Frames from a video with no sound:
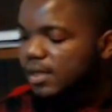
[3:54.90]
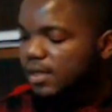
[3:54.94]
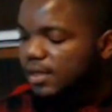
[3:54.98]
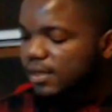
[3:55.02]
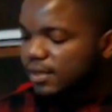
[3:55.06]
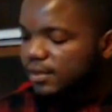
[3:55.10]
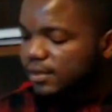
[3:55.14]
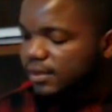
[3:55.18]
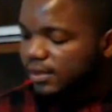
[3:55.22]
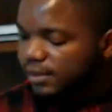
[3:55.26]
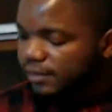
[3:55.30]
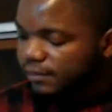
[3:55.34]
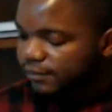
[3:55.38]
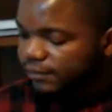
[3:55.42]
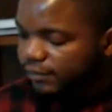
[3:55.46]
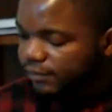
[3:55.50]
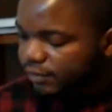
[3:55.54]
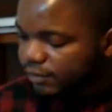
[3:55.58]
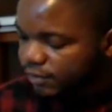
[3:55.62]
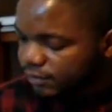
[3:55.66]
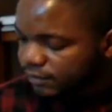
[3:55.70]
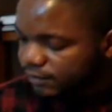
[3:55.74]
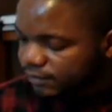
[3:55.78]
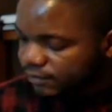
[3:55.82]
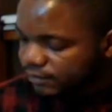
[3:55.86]

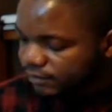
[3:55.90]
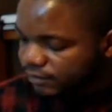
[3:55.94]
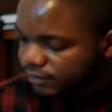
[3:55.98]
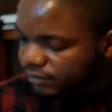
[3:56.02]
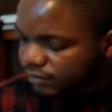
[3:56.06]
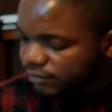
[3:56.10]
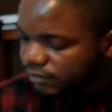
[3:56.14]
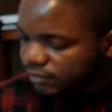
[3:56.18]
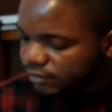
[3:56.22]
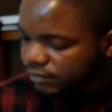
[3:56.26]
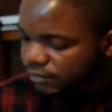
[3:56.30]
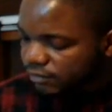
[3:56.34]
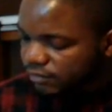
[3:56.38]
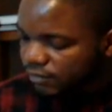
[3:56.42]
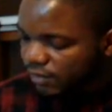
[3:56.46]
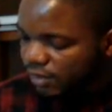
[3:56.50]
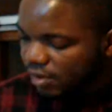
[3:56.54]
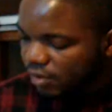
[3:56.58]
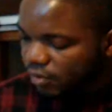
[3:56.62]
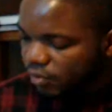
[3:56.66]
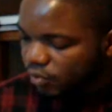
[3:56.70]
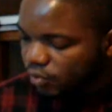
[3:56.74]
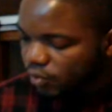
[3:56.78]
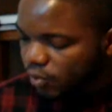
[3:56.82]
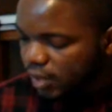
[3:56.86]
Therefore,
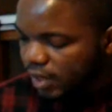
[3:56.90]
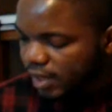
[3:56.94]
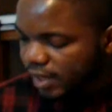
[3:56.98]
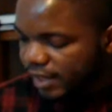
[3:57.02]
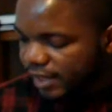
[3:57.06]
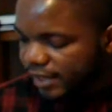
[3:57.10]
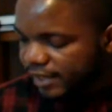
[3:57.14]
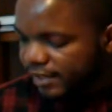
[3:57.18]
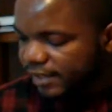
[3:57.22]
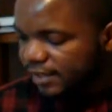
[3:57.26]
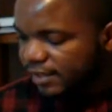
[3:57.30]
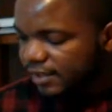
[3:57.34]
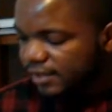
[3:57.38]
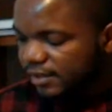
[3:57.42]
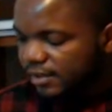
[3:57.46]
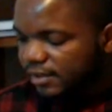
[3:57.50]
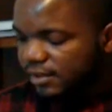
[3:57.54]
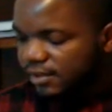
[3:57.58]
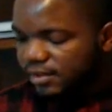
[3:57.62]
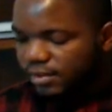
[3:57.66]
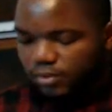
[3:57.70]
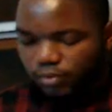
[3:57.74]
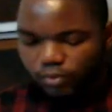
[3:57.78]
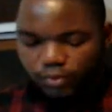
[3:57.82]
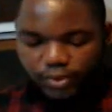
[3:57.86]
y,
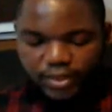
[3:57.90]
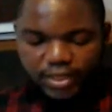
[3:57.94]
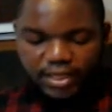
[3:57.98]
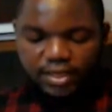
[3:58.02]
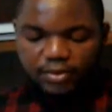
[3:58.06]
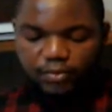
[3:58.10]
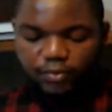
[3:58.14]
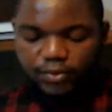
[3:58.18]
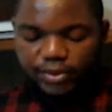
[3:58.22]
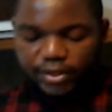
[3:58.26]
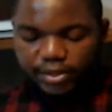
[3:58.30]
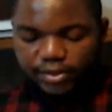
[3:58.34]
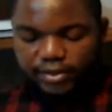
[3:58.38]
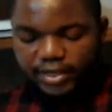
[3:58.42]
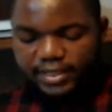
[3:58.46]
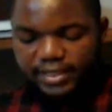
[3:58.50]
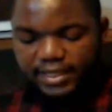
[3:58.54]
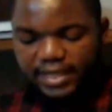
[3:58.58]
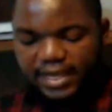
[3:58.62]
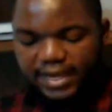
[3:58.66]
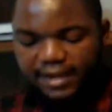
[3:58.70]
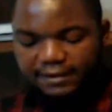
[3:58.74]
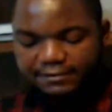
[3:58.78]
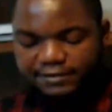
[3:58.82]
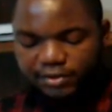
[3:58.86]
we already
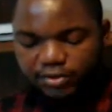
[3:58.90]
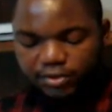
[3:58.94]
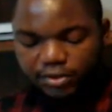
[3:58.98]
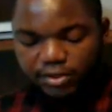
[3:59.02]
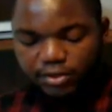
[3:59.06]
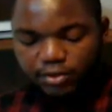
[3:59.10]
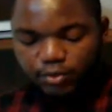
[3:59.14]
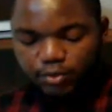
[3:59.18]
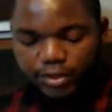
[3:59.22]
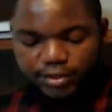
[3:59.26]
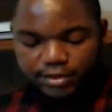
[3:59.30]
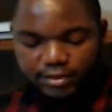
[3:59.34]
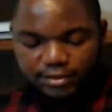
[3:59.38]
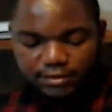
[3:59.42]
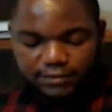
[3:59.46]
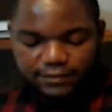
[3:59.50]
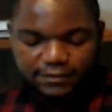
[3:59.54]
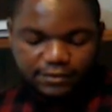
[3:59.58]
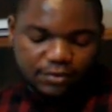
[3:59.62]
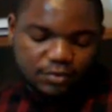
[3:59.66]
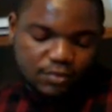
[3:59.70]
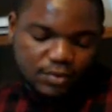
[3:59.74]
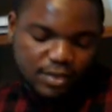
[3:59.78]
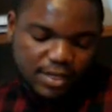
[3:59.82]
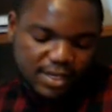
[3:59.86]
have two equations
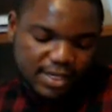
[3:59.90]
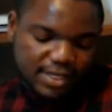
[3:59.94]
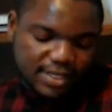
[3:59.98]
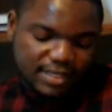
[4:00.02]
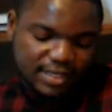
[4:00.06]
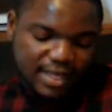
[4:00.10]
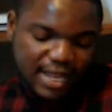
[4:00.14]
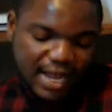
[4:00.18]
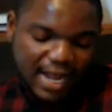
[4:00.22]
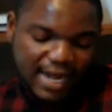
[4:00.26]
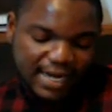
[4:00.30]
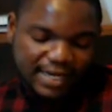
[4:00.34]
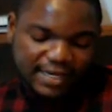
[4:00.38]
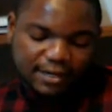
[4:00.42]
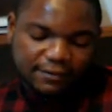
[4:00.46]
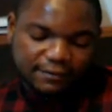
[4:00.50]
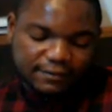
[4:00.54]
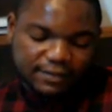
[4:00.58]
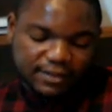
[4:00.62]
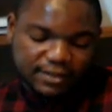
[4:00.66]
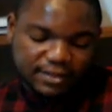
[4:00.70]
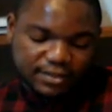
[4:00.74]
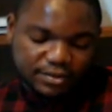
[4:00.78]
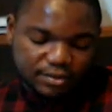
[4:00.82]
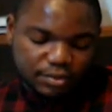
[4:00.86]
for y. Either
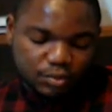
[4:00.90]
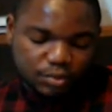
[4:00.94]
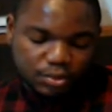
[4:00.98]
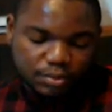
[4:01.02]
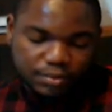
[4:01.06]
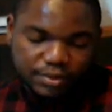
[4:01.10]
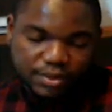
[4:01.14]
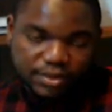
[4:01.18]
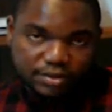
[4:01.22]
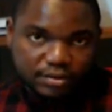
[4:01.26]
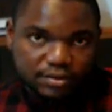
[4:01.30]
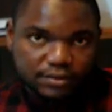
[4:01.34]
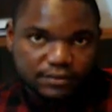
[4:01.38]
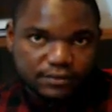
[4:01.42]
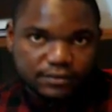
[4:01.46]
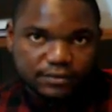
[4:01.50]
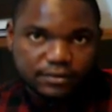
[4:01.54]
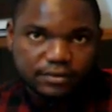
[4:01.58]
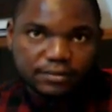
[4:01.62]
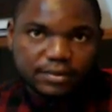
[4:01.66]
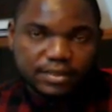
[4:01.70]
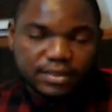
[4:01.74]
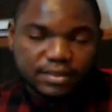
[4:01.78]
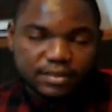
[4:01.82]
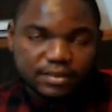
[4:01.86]
of the two will be
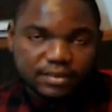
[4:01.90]
useful because